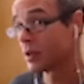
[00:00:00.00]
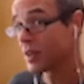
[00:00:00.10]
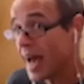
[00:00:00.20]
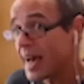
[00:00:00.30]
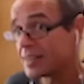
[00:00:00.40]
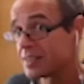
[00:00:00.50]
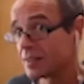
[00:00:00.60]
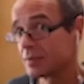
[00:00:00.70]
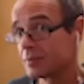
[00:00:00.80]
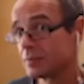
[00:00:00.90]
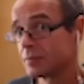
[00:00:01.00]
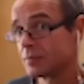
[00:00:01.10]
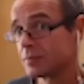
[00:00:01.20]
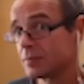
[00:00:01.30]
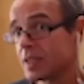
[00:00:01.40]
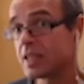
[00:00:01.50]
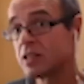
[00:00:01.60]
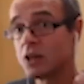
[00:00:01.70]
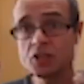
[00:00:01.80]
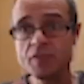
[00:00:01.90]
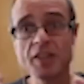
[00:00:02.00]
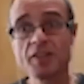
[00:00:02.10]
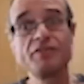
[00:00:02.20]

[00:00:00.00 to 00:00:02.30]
the head. There's lots of other